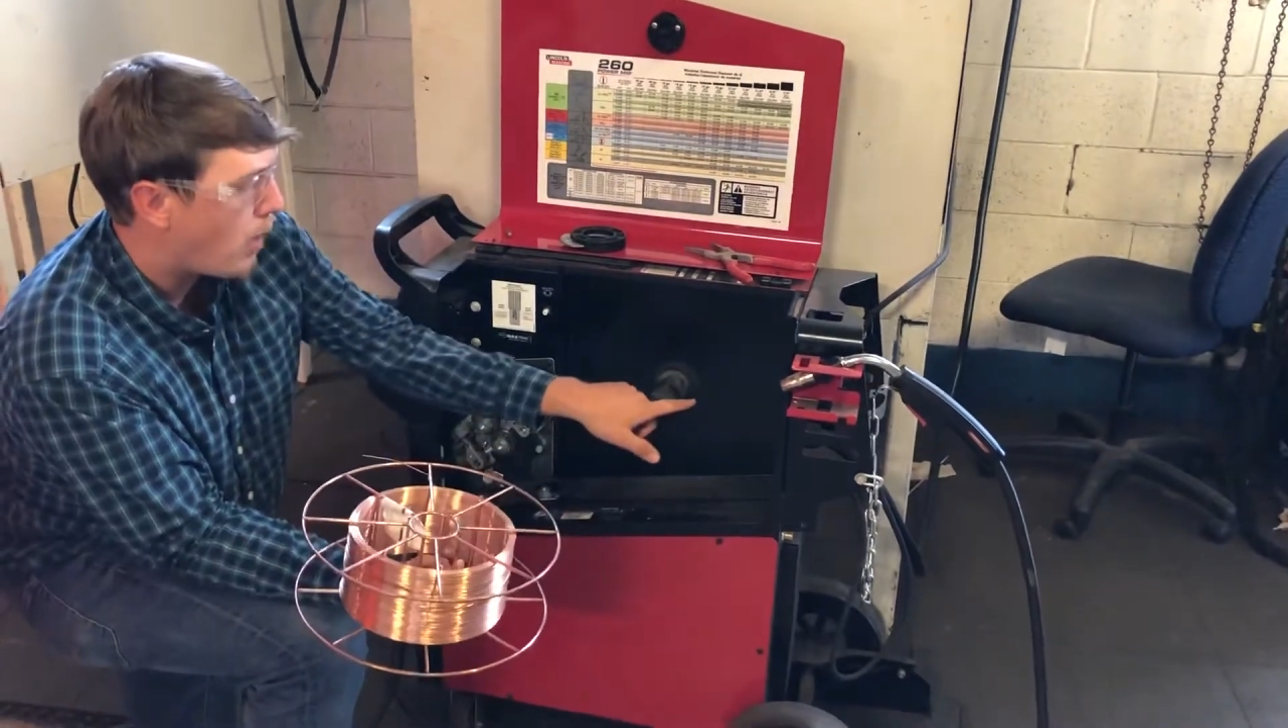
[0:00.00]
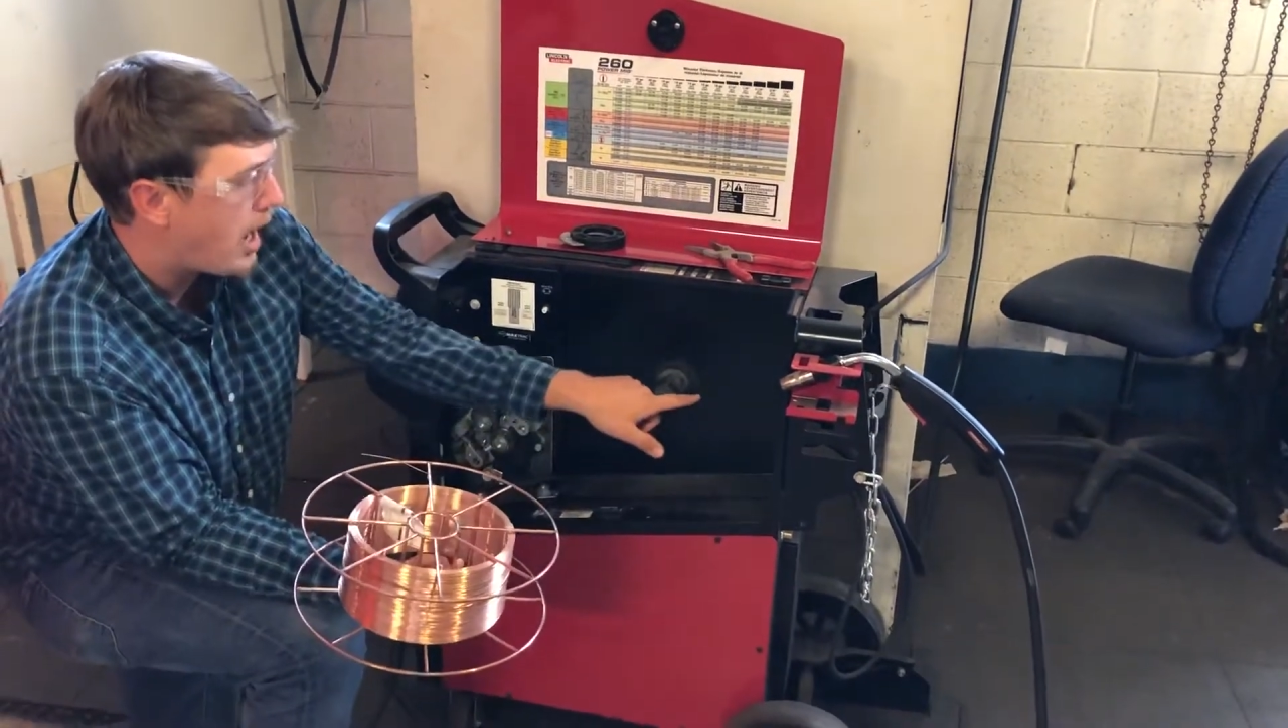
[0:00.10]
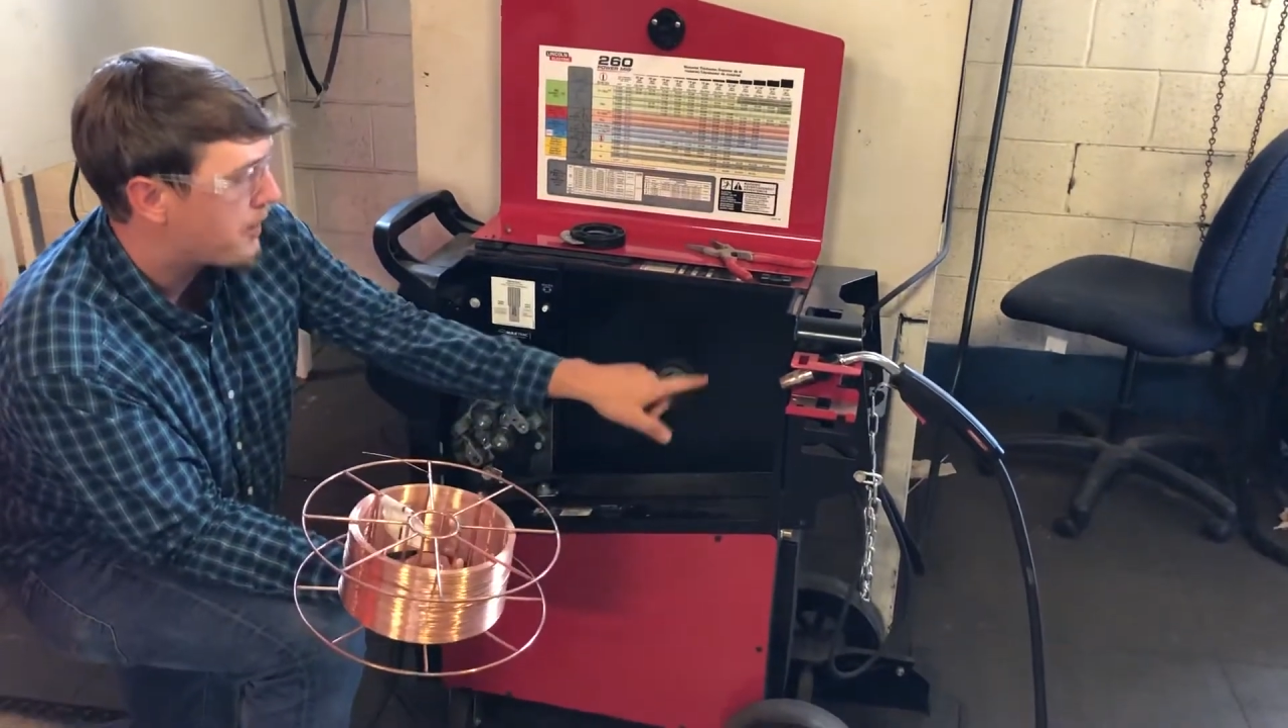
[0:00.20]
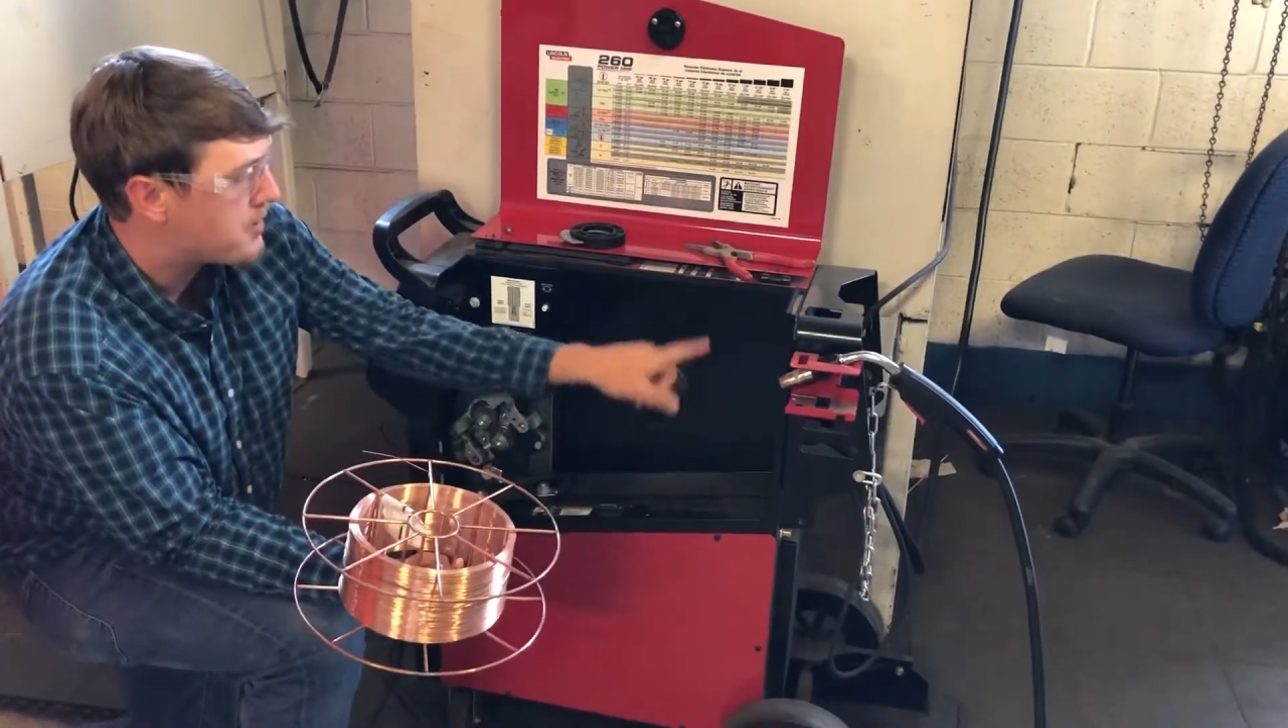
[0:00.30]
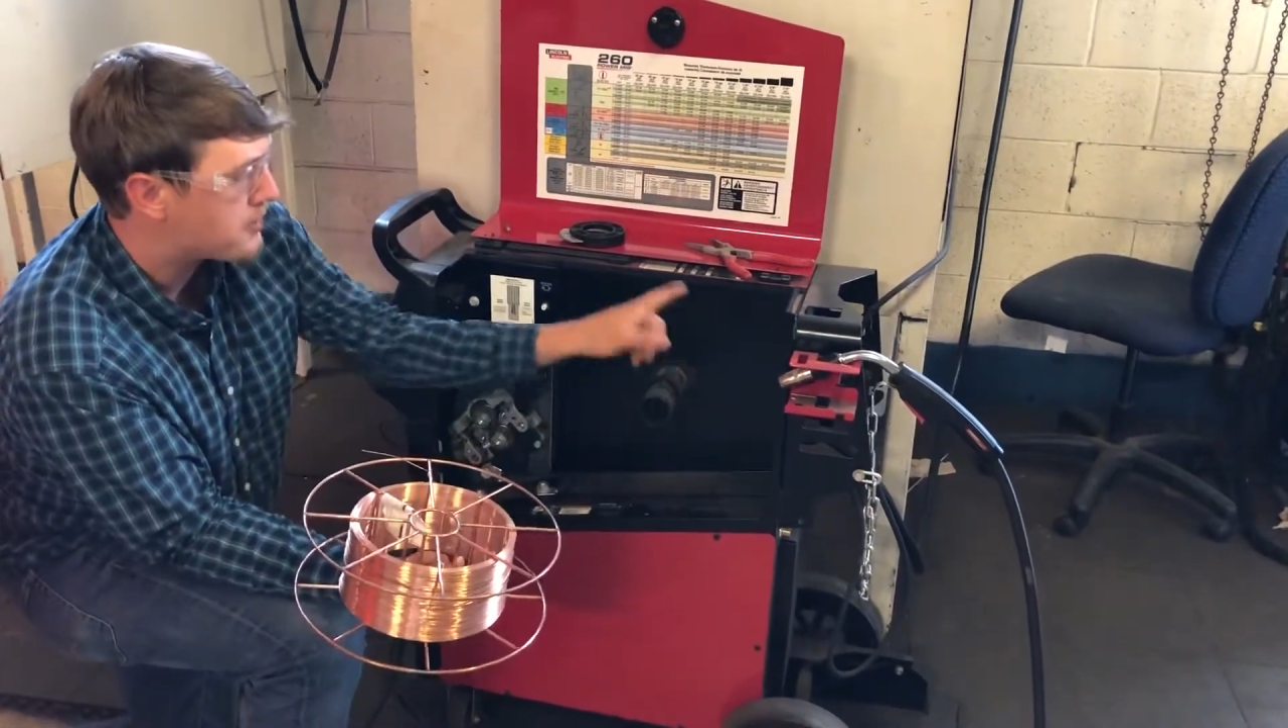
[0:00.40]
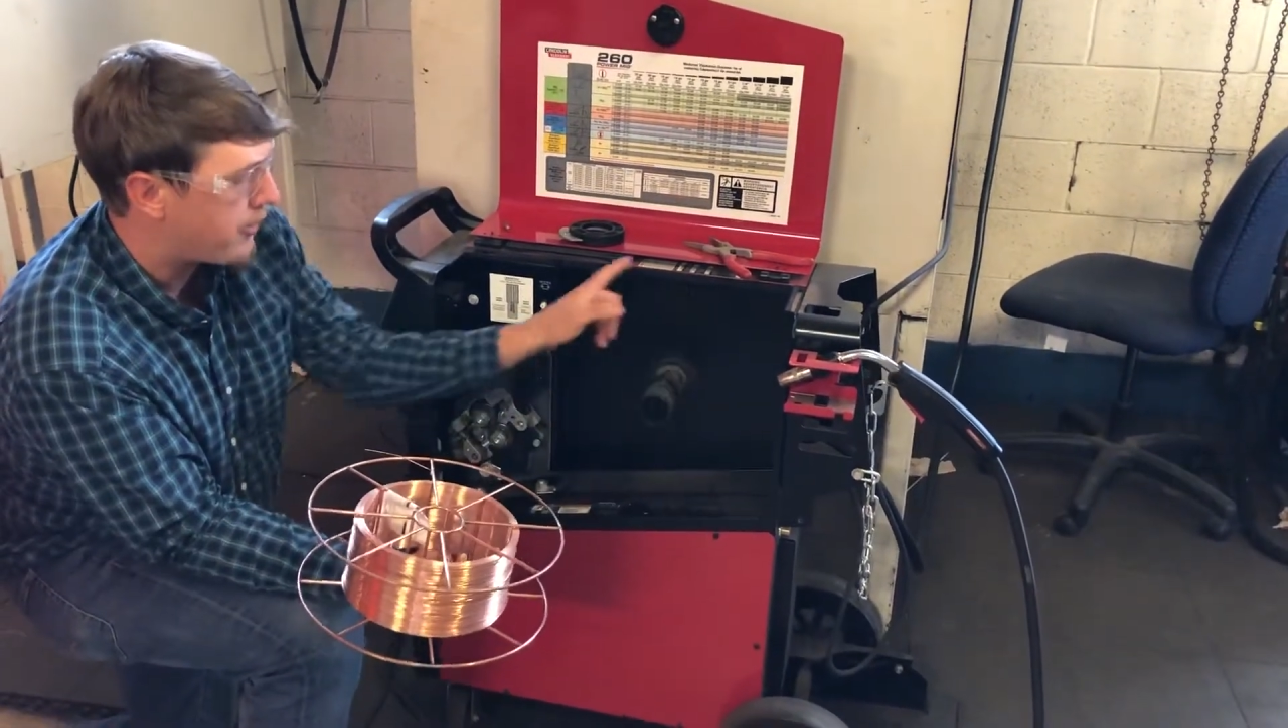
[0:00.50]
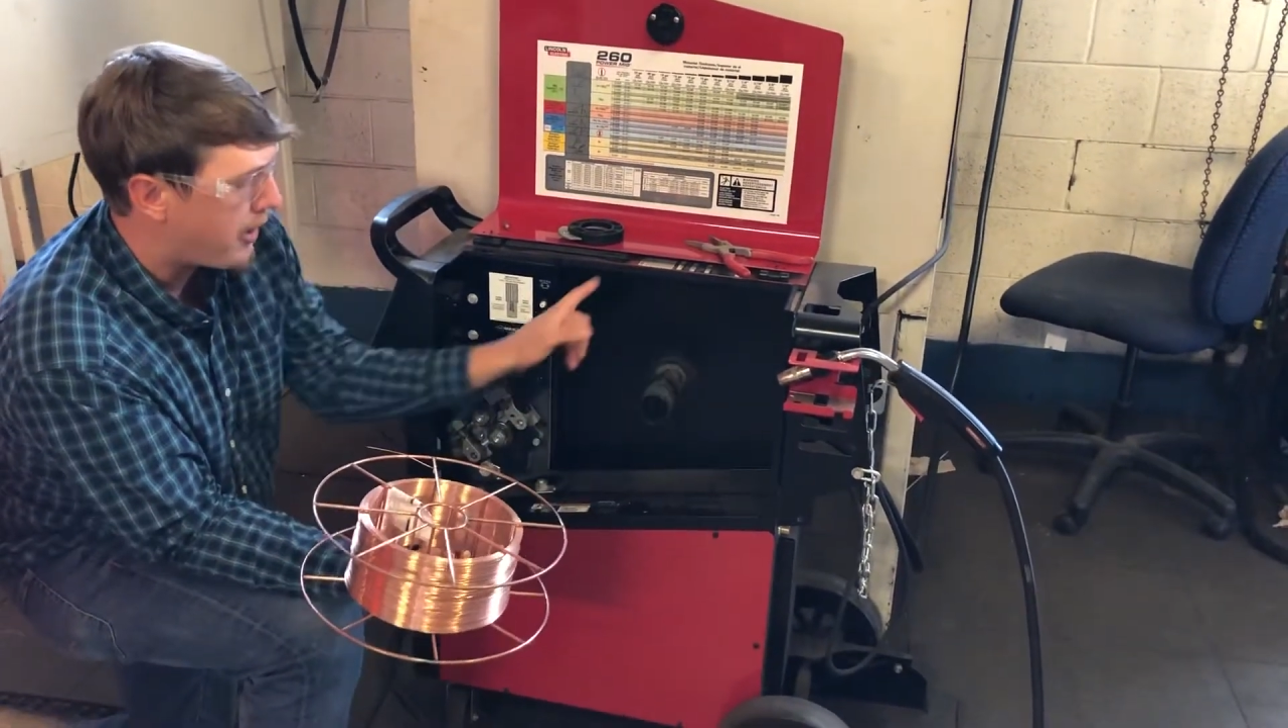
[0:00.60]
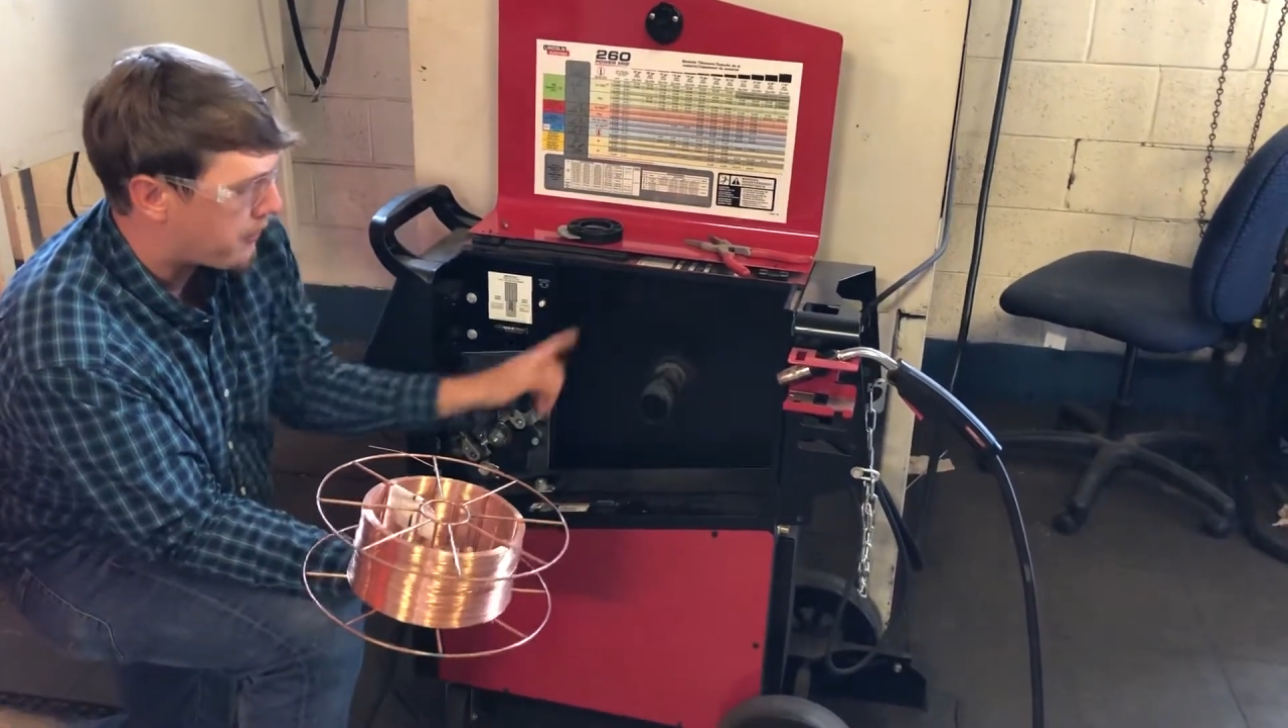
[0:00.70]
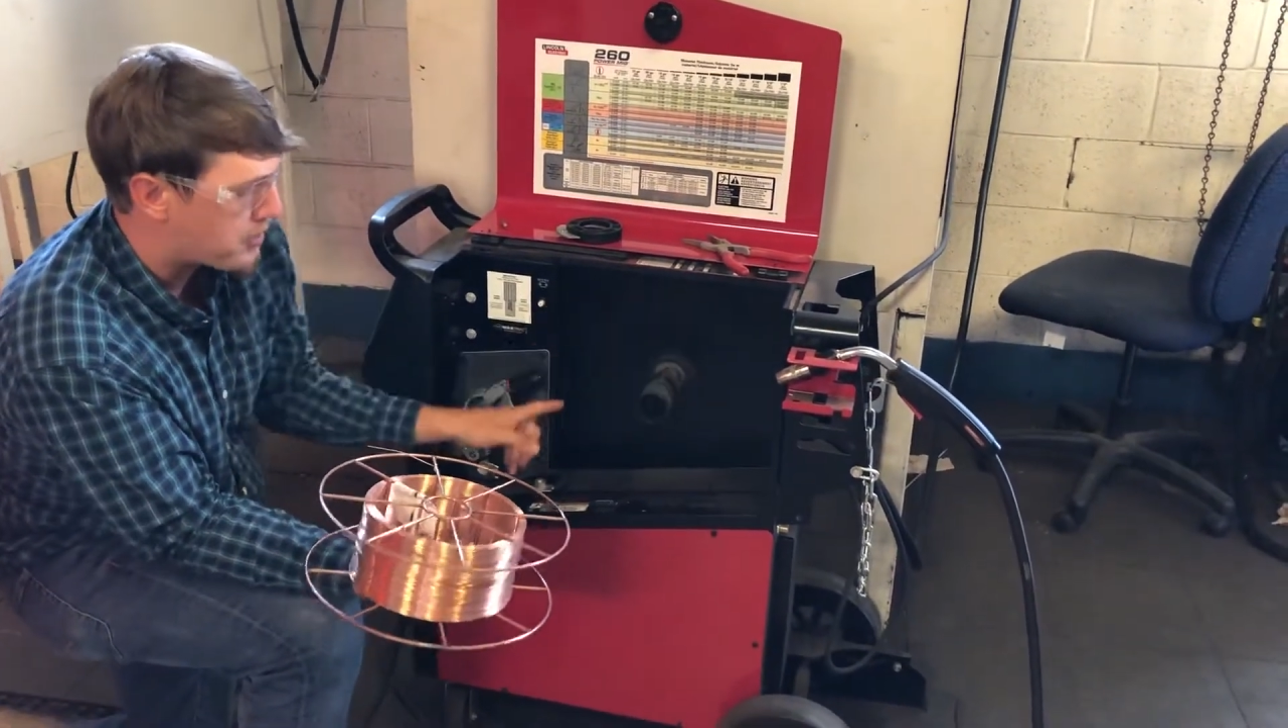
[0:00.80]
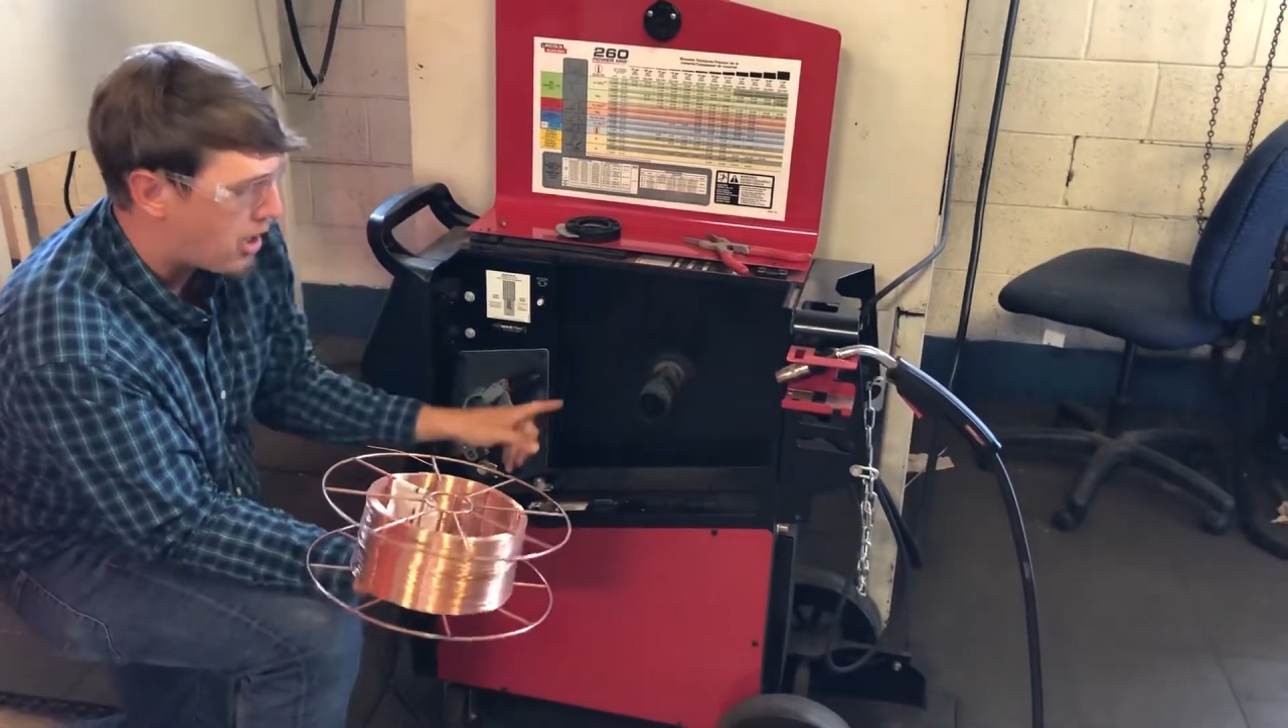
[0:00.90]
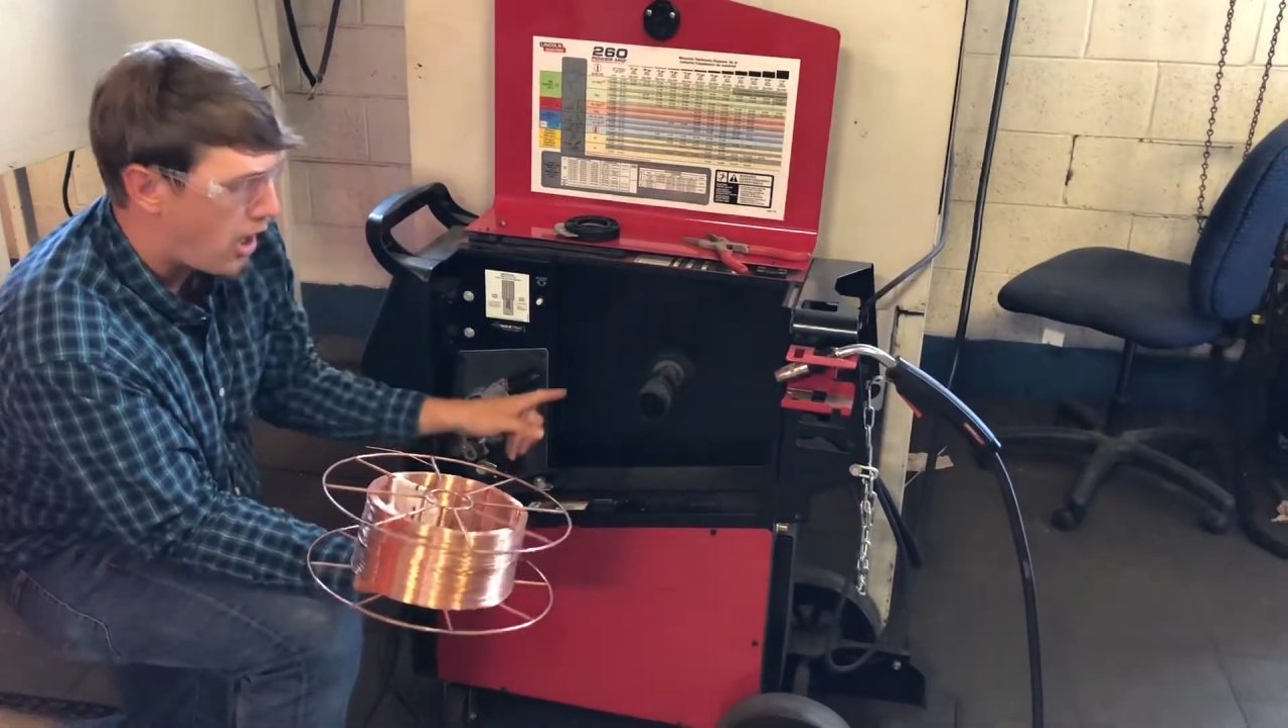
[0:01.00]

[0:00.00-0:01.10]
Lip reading: wire needs to feed off the